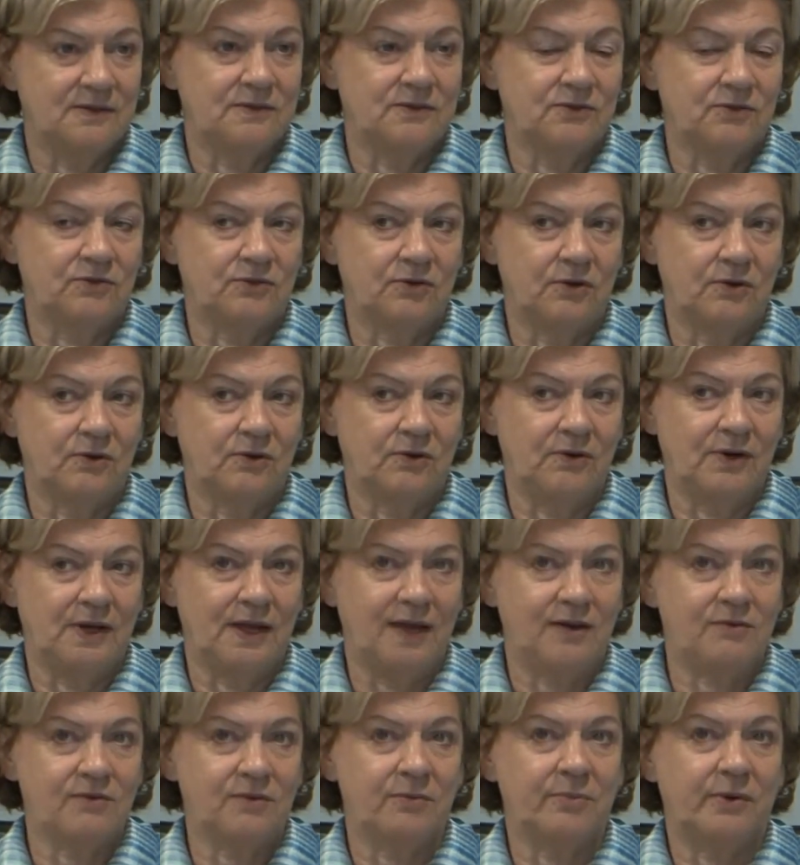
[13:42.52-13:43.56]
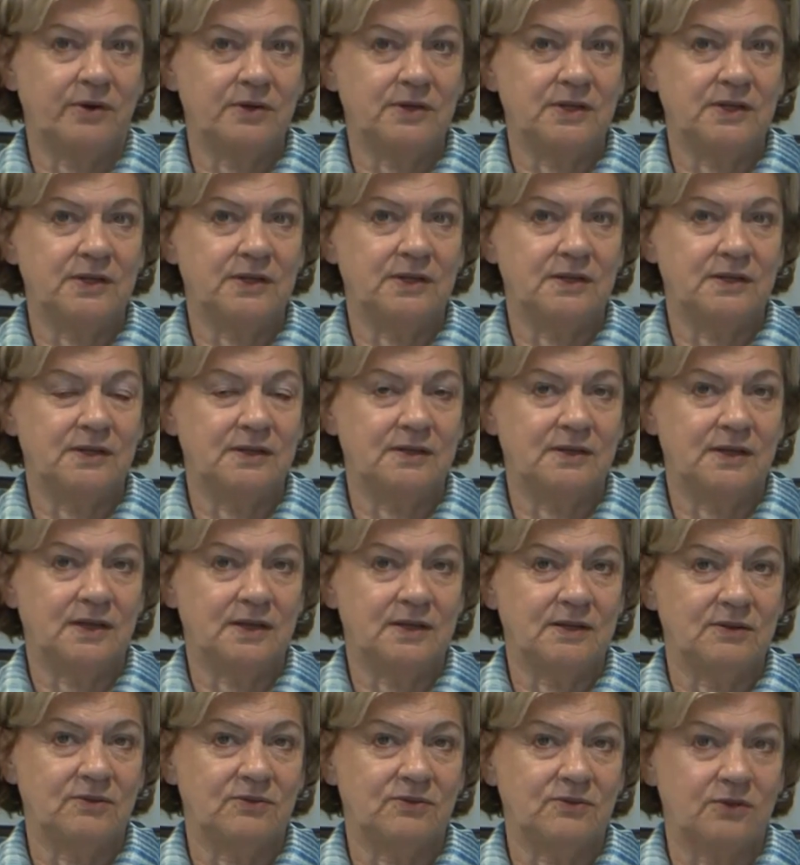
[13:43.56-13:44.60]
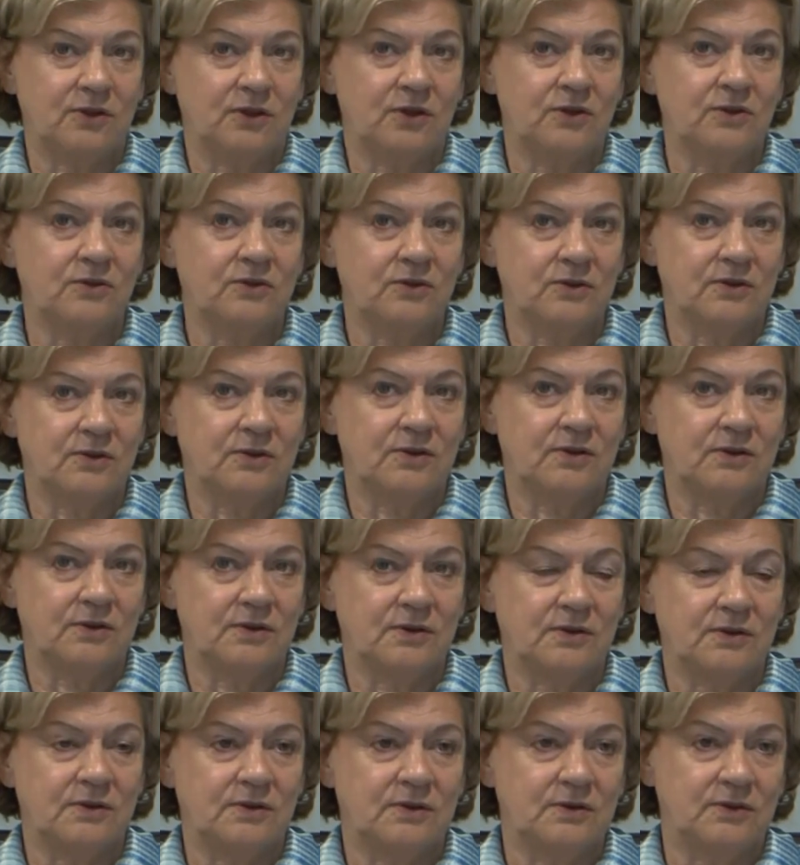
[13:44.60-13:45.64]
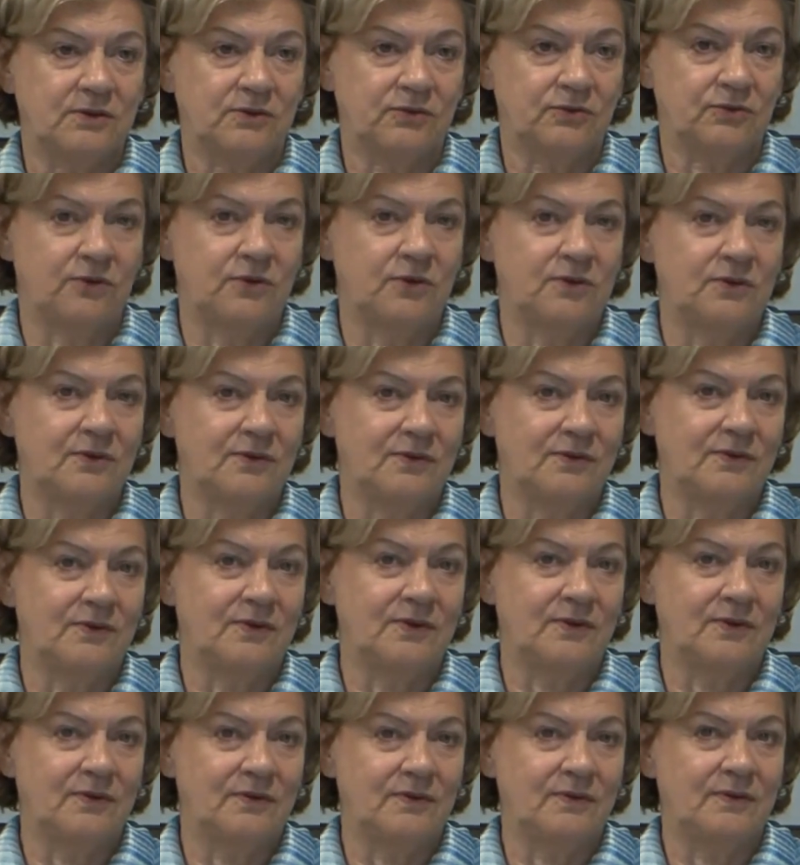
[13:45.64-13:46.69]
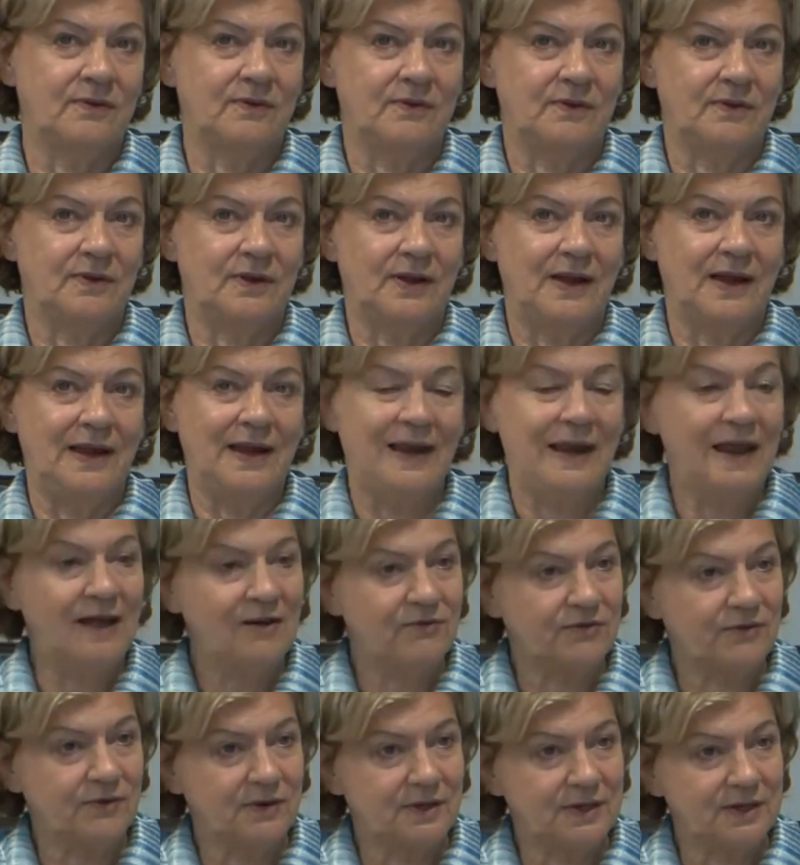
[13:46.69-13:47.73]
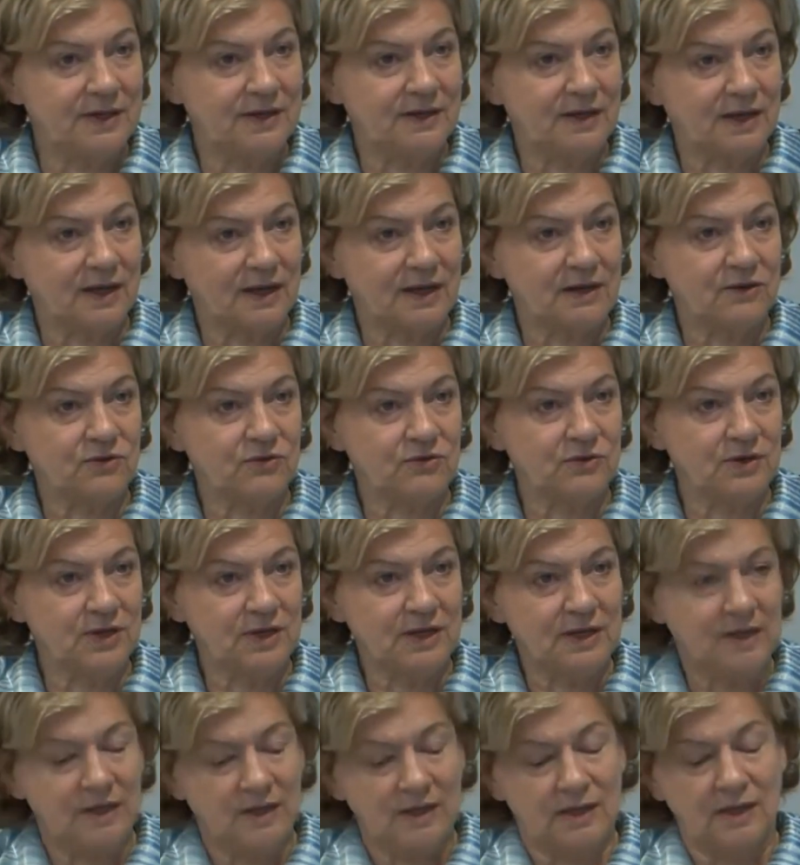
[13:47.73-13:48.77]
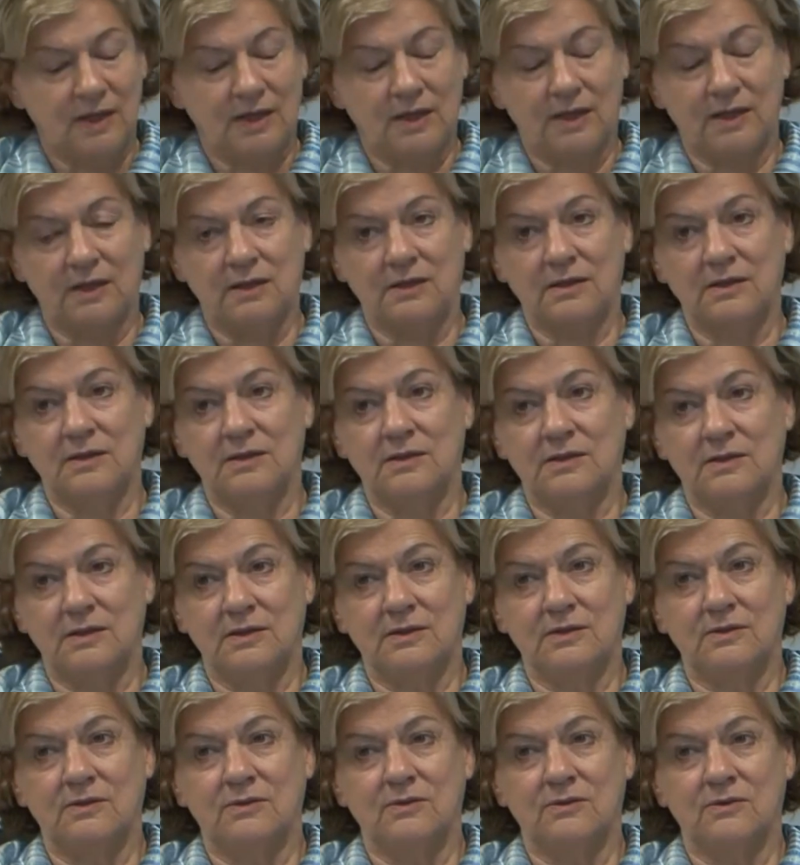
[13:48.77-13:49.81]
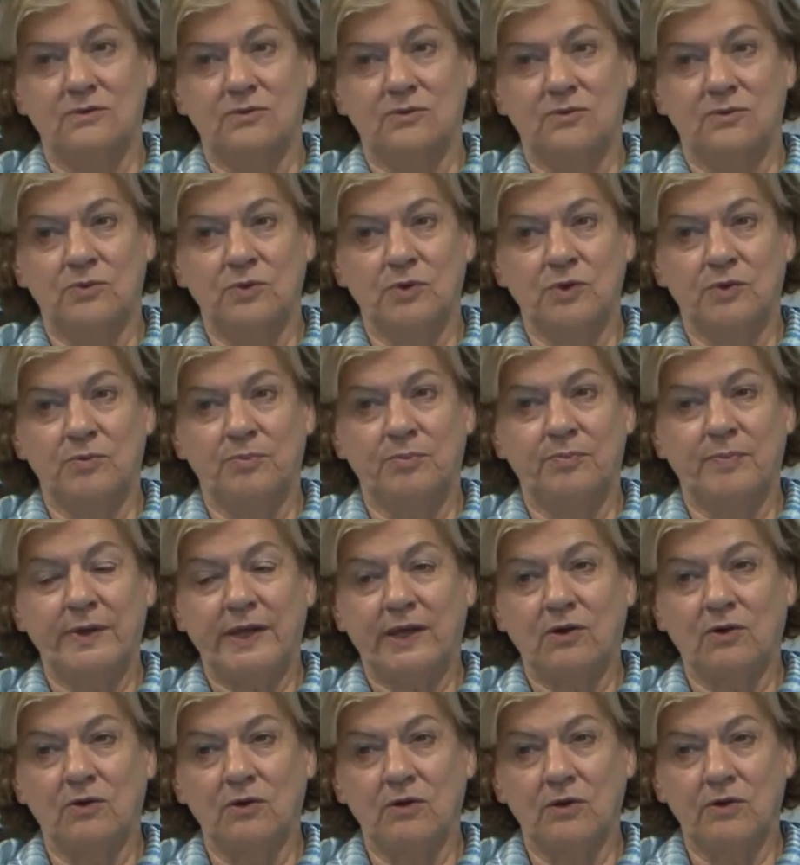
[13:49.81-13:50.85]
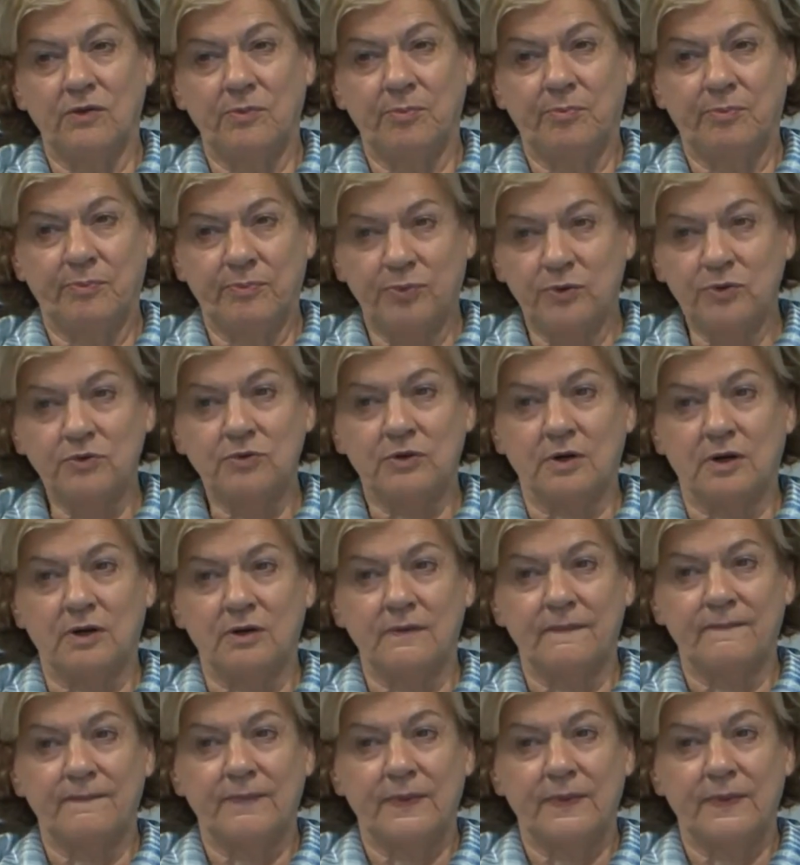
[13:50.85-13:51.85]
So everybody that is under a certain level in a country would be called poor.